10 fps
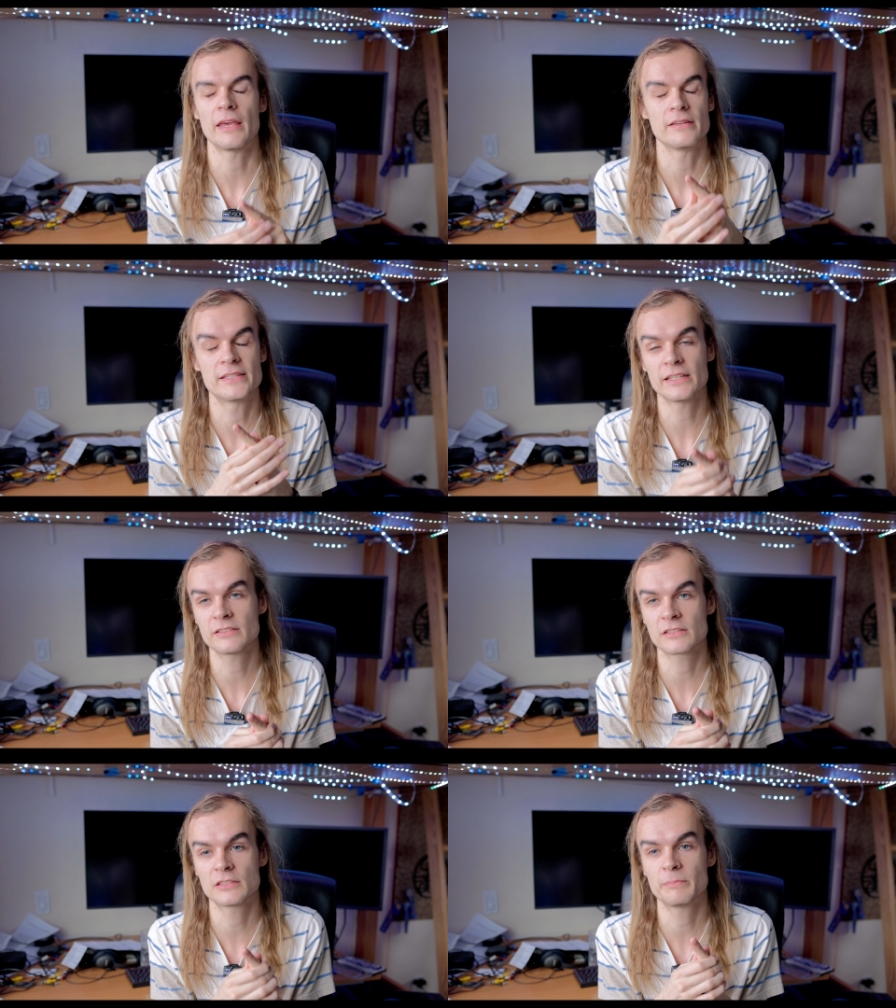a
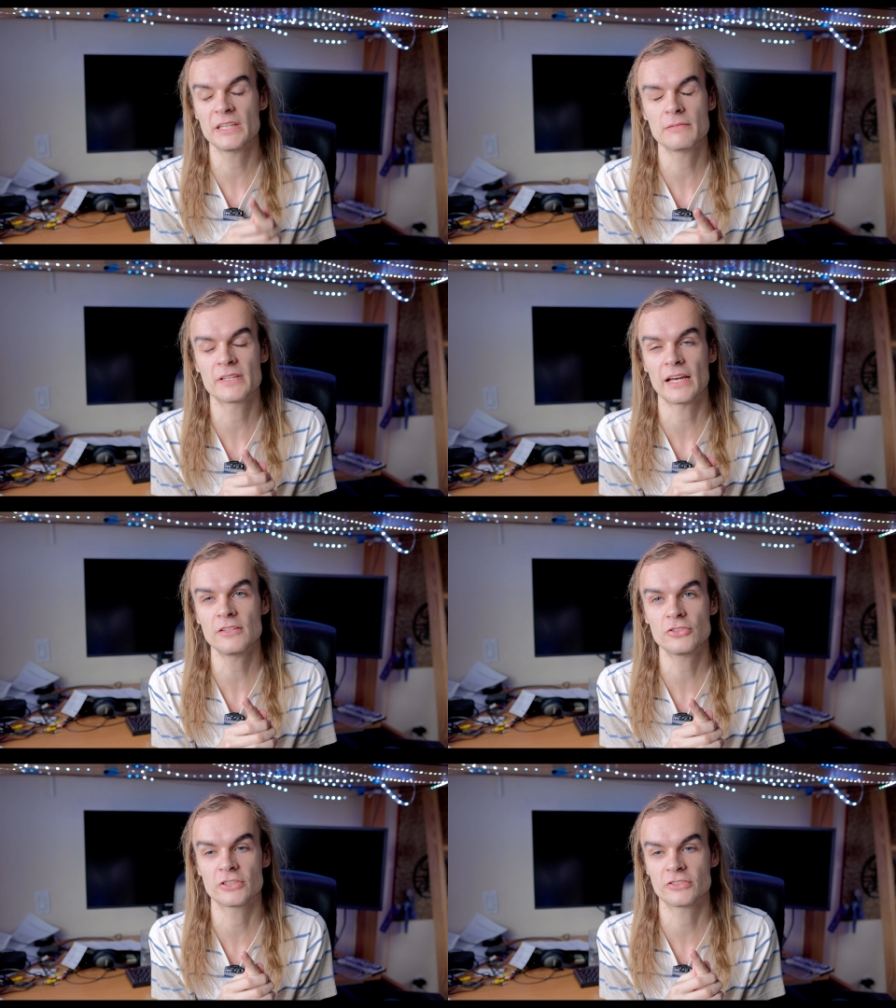disk speed
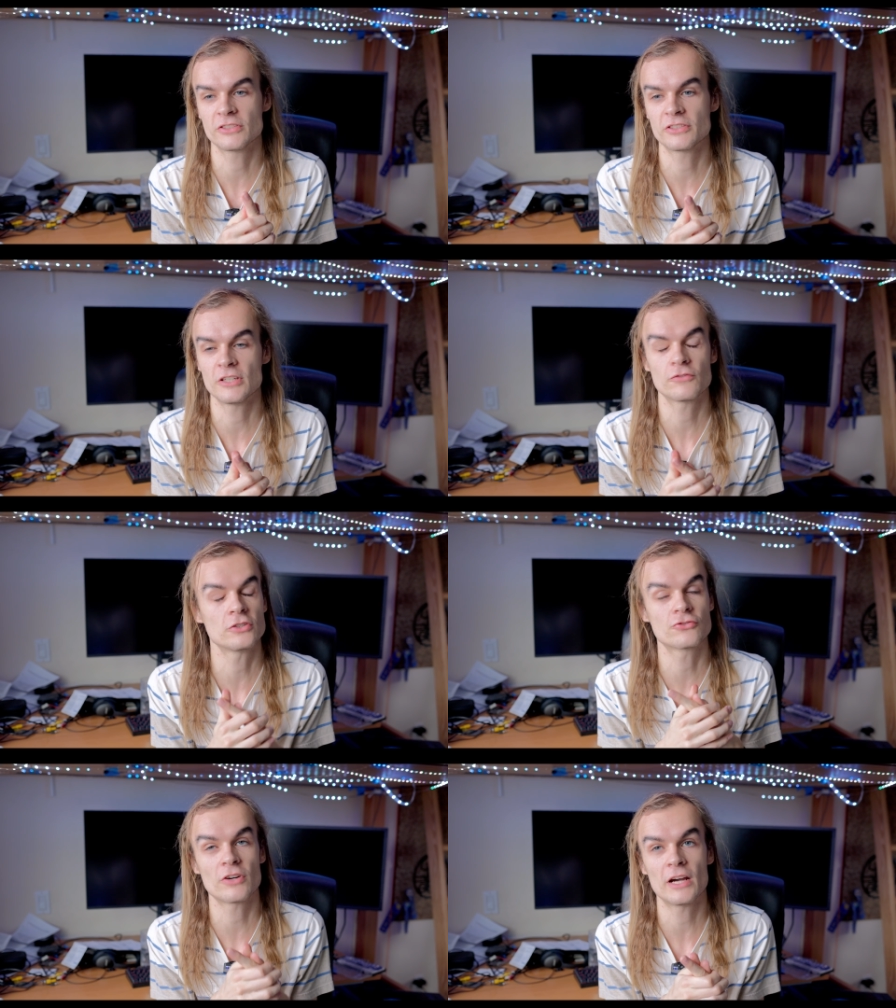test just to see if the
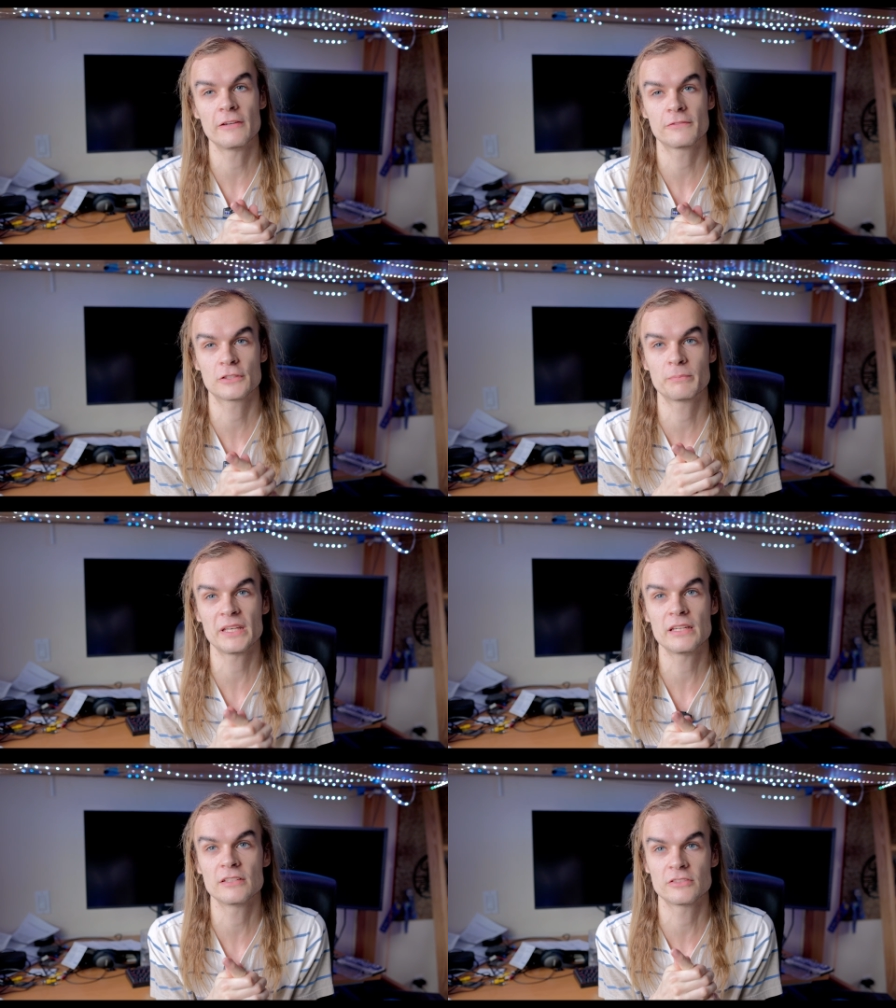drive
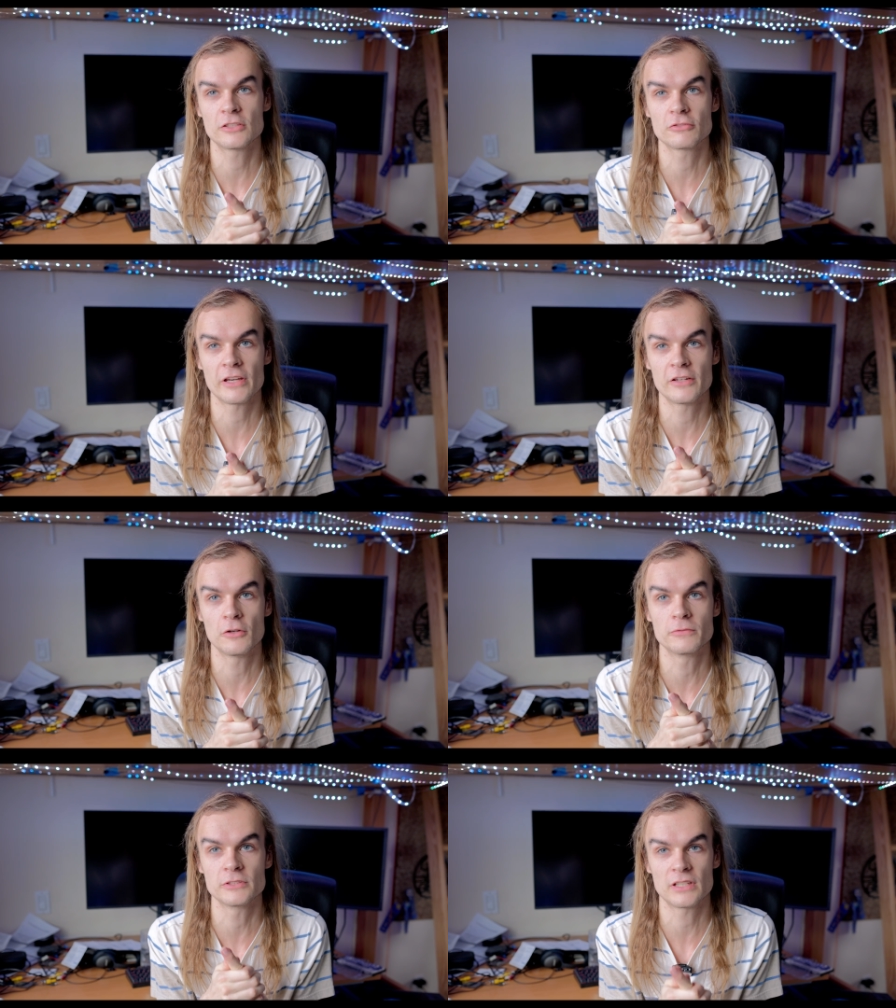speed has degraded
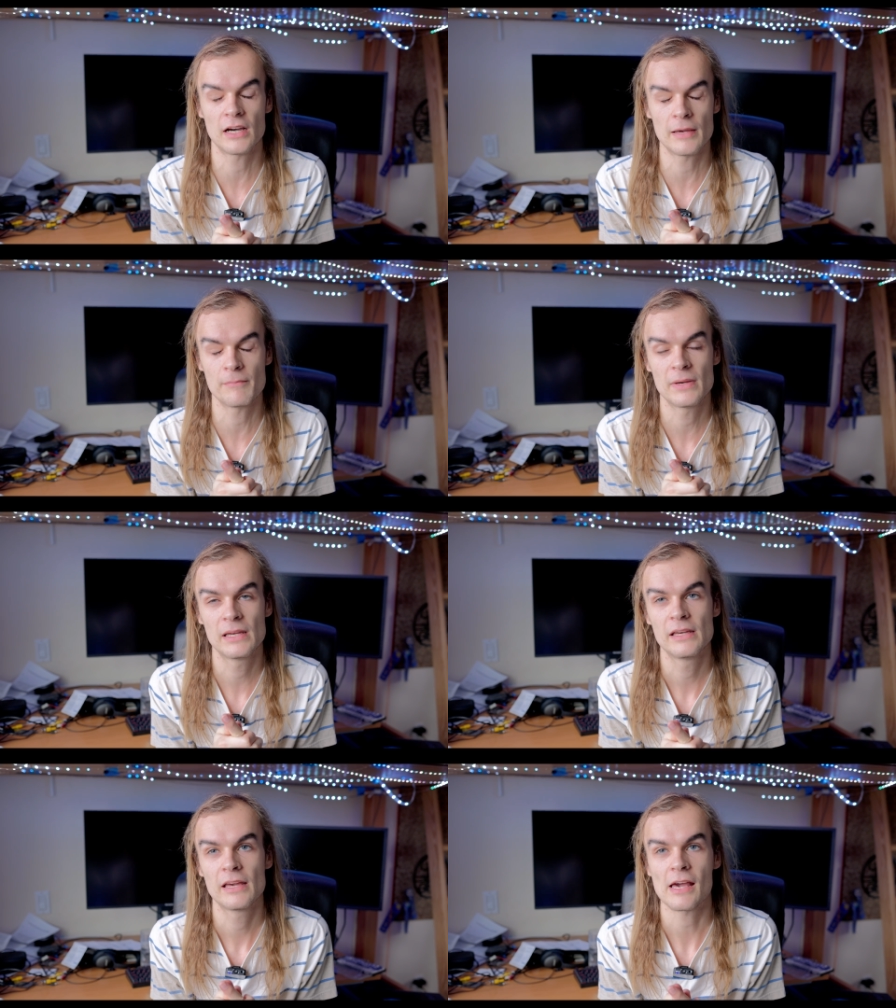over time.
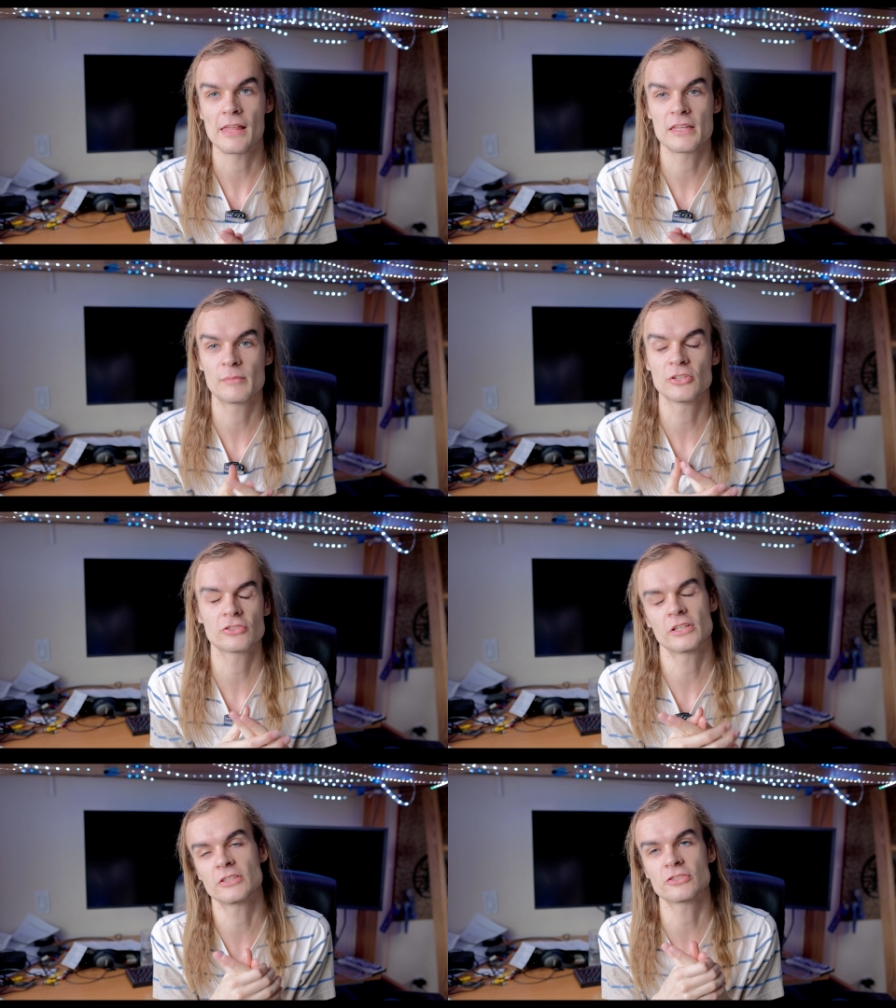And then I'm
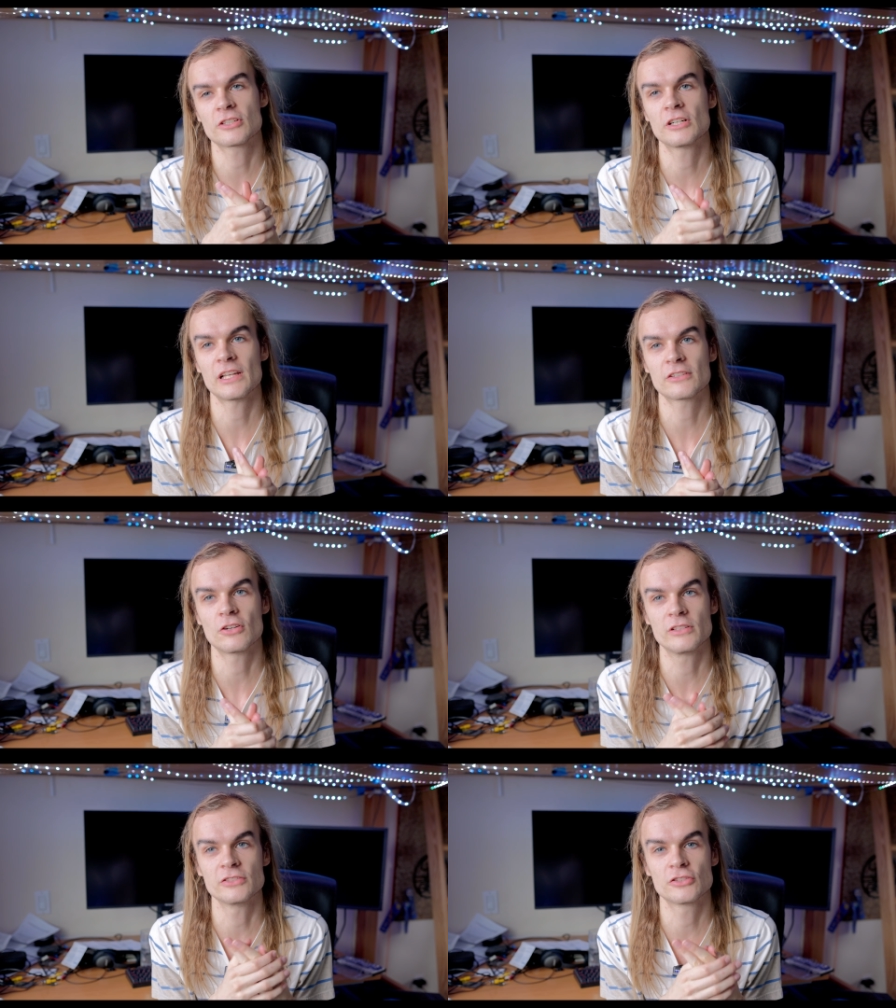also going to just collect
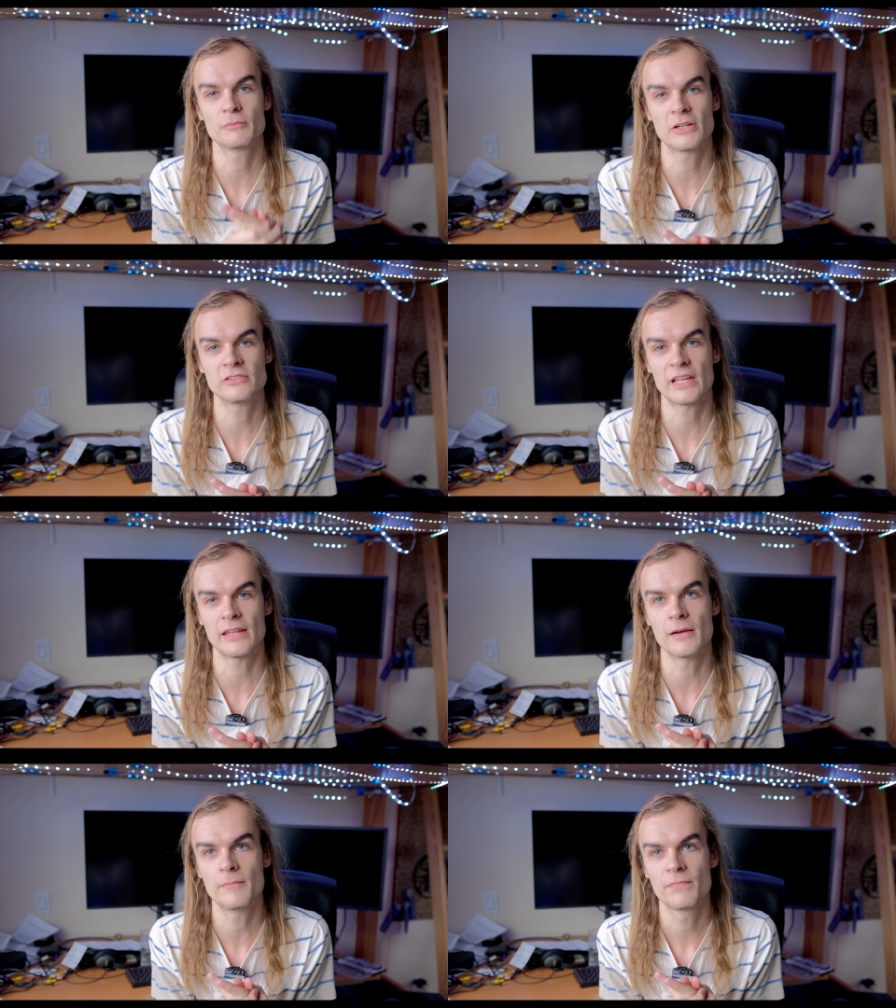all the smart
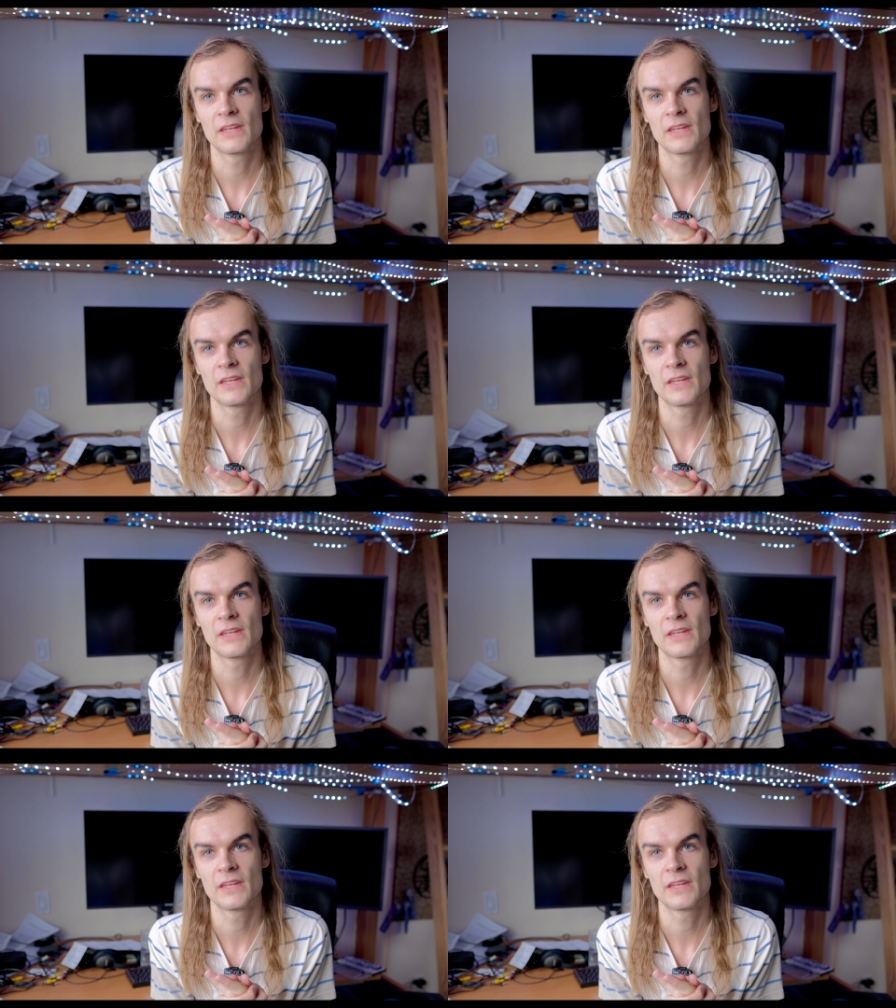data.